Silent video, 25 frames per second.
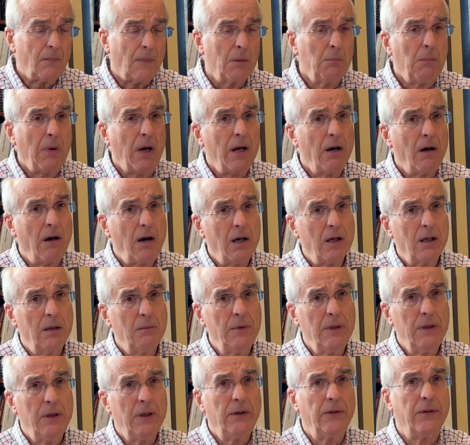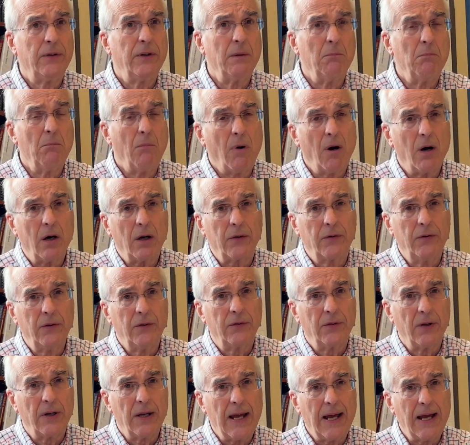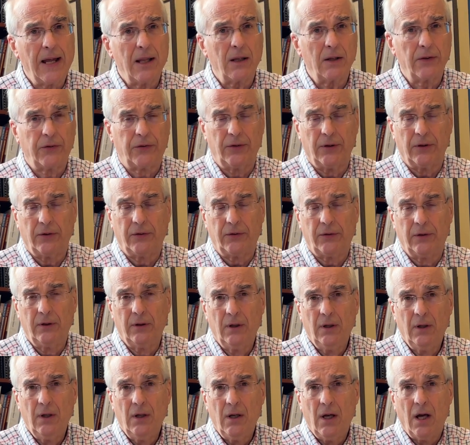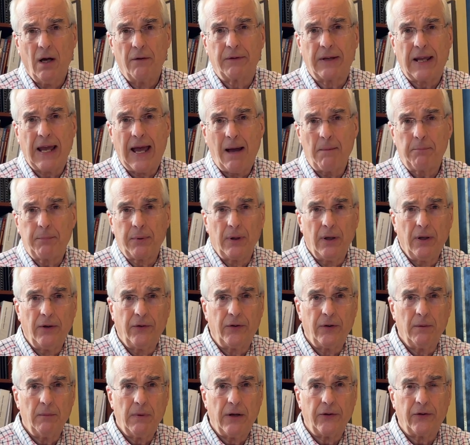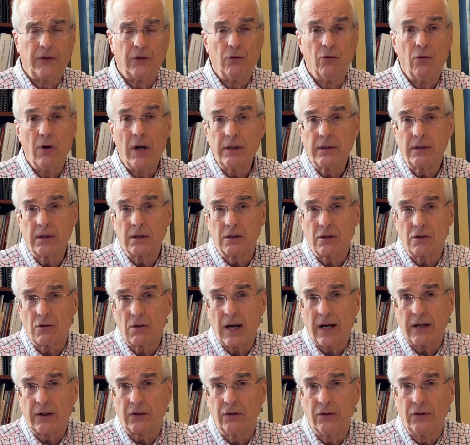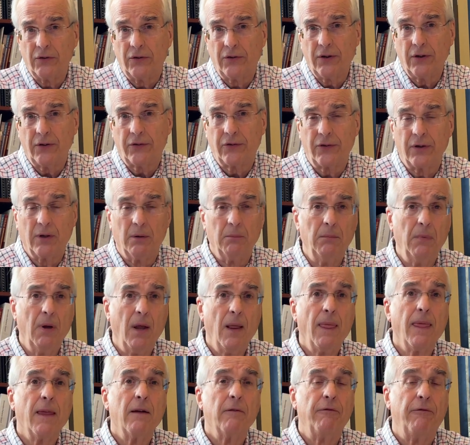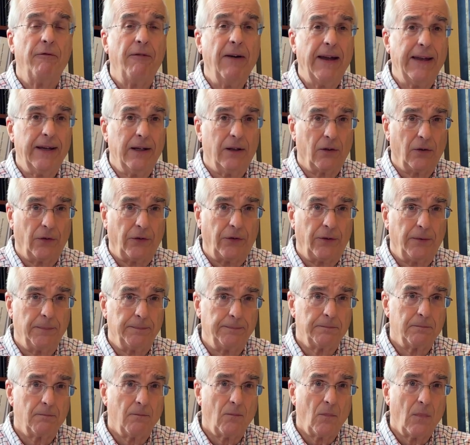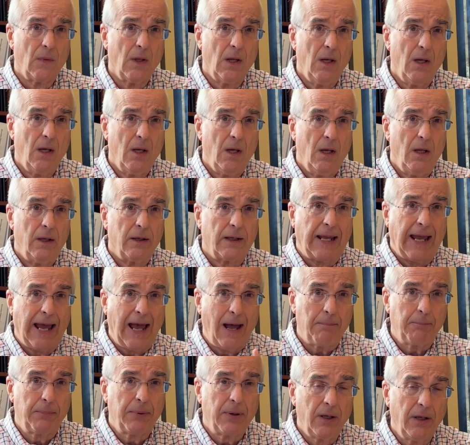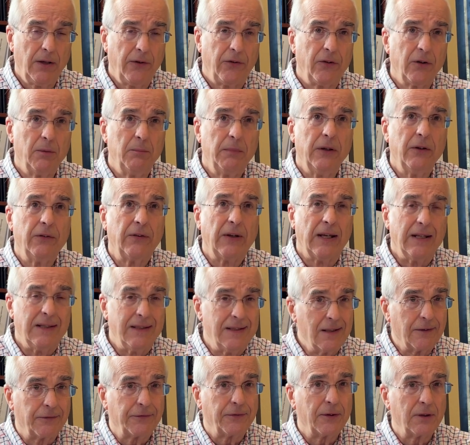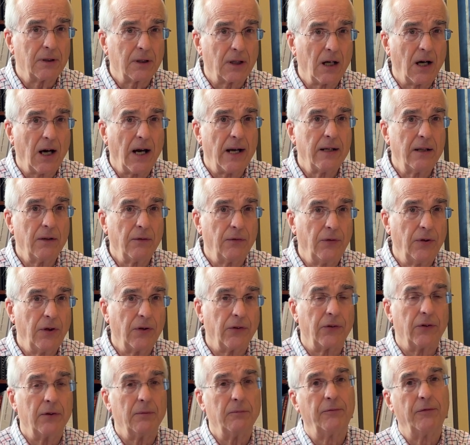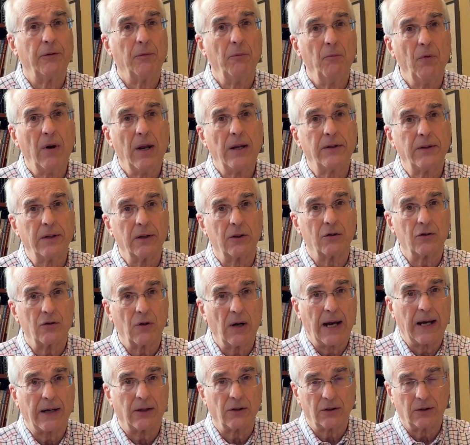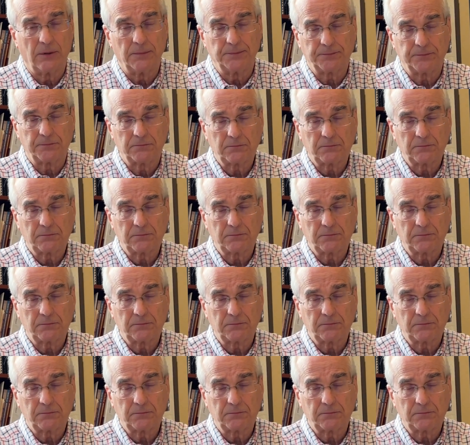My argument is that Marx's analysis of capitalism as a rent extraction system fails. Capitalism is a different kind of system from rent extraction.